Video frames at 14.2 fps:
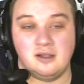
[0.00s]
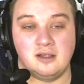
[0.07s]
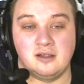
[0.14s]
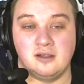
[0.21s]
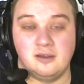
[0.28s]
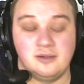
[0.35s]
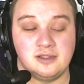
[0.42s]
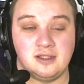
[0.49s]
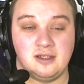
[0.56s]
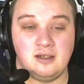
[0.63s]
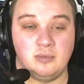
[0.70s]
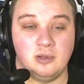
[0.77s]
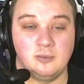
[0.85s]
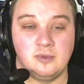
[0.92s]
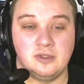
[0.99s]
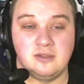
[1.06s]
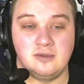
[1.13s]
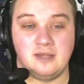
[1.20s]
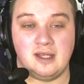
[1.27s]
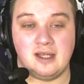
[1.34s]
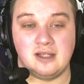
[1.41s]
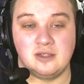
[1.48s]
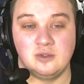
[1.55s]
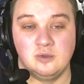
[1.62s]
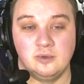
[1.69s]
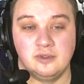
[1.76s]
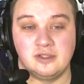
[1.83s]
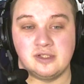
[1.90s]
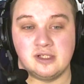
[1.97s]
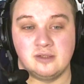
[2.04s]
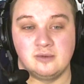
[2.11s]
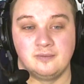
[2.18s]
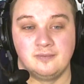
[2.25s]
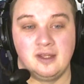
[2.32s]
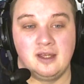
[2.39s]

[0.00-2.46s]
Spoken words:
I don't see any problem with doing that at all on the channel.